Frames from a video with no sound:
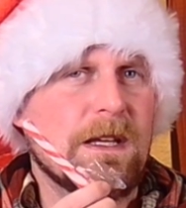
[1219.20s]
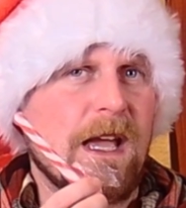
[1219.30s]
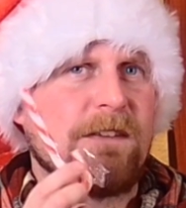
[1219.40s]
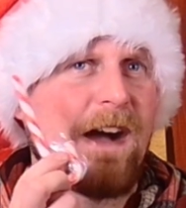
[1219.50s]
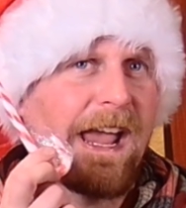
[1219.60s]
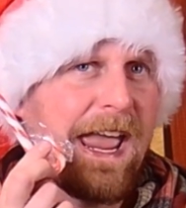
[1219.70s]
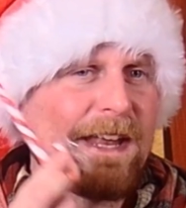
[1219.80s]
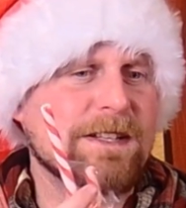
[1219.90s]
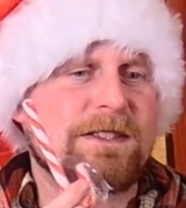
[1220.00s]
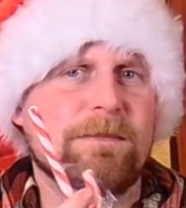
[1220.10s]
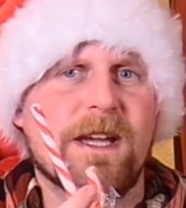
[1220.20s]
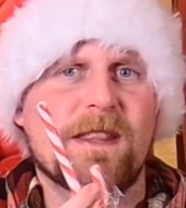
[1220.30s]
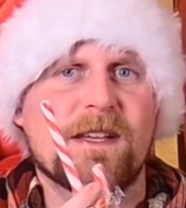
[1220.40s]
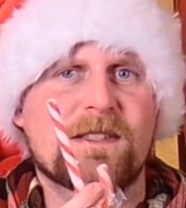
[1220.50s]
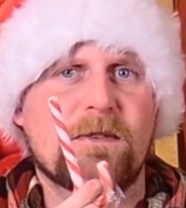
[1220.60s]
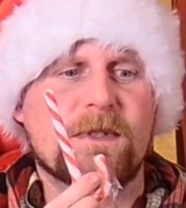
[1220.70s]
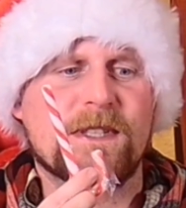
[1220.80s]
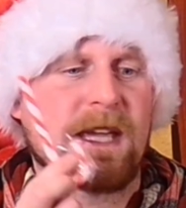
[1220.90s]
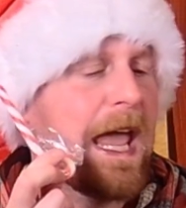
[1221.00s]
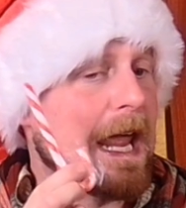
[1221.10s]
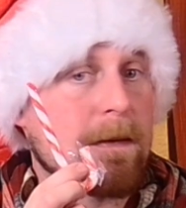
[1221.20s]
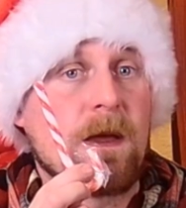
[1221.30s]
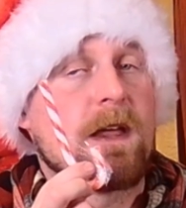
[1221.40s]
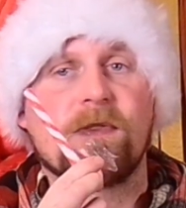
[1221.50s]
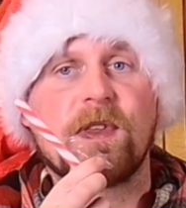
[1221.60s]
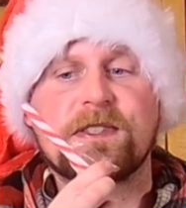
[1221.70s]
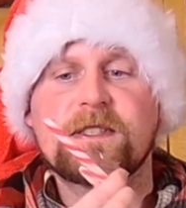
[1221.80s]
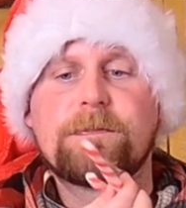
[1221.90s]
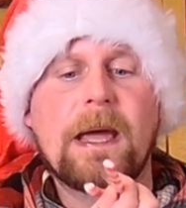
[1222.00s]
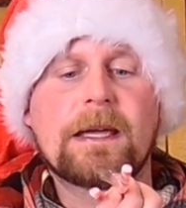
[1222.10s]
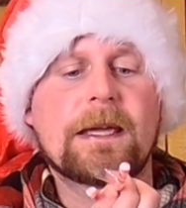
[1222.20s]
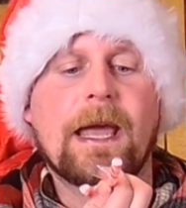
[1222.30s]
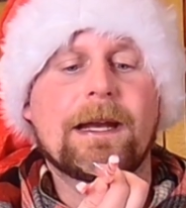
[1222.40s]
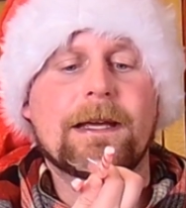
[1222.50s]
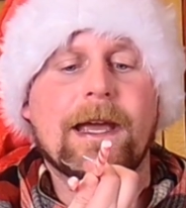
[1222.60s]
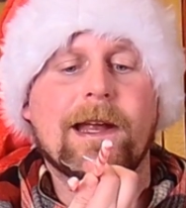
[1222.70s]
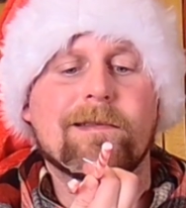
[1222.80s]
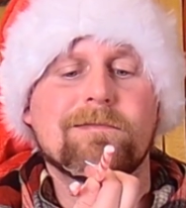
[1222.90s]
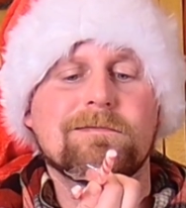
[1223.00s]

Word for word: If I handed somebody this and was like, hey, this is bacon candy cane.